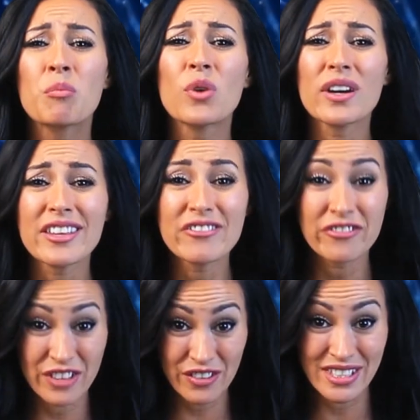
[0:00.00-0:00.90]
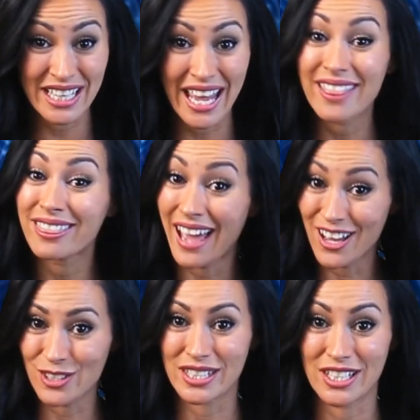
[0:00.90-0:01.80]
More than
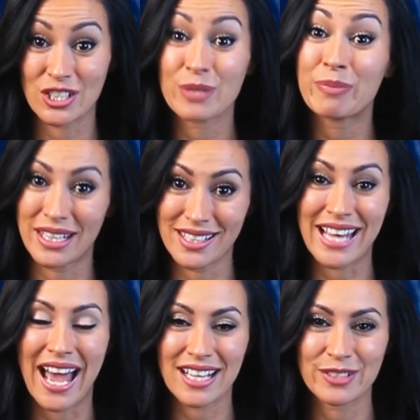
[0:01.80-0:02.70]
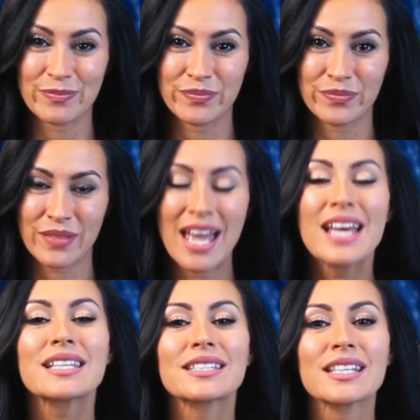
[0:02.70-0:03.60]
58,000 to be exact.
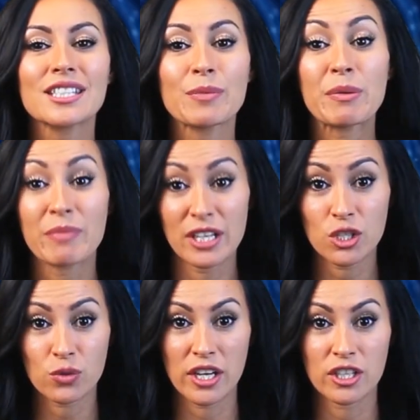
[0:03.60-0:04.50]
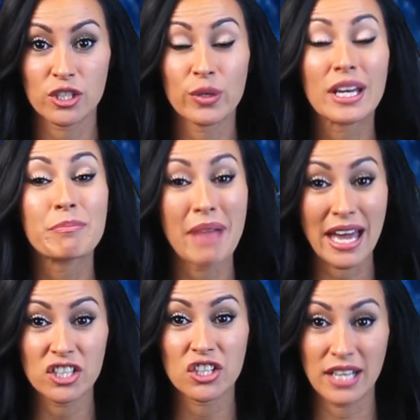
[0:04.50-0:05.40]
System administrators who can
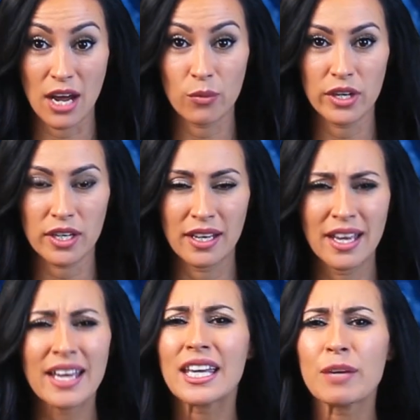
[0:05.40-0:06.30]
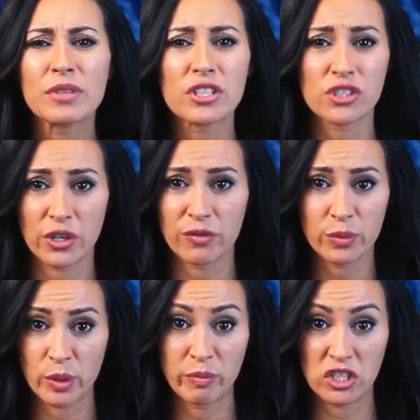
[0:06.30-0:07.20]
manage a network, keep the
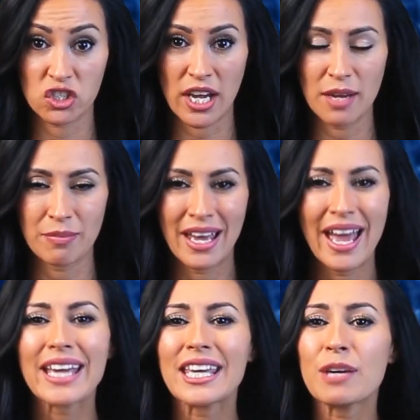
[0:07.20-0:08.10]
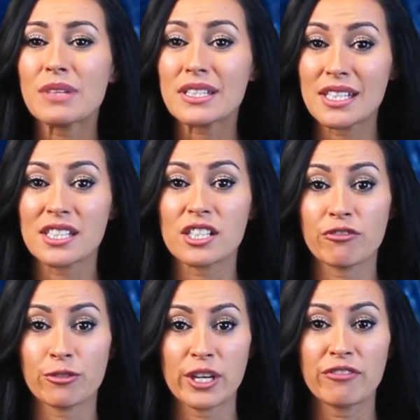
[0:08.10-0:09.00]
server room in shape, and keep the
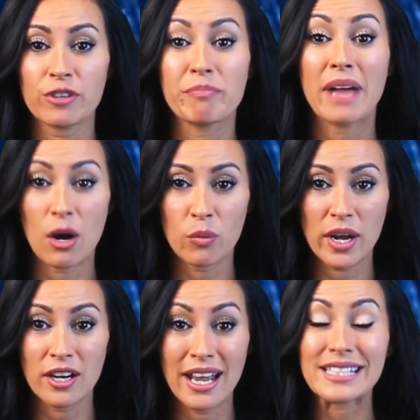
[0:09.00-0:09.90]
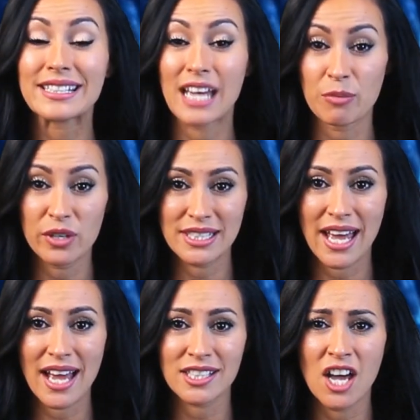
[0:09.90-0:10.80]
system free from malware and cyber
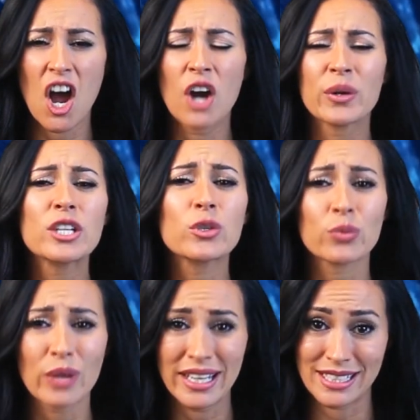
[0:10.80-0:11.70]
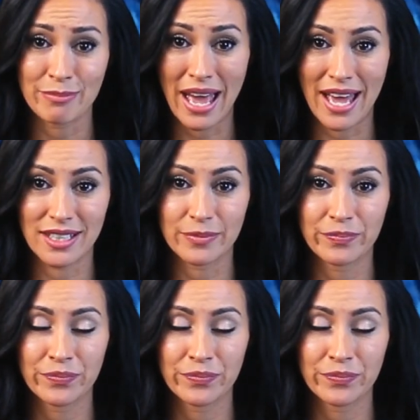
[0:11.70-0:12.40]
attacks are in great demand.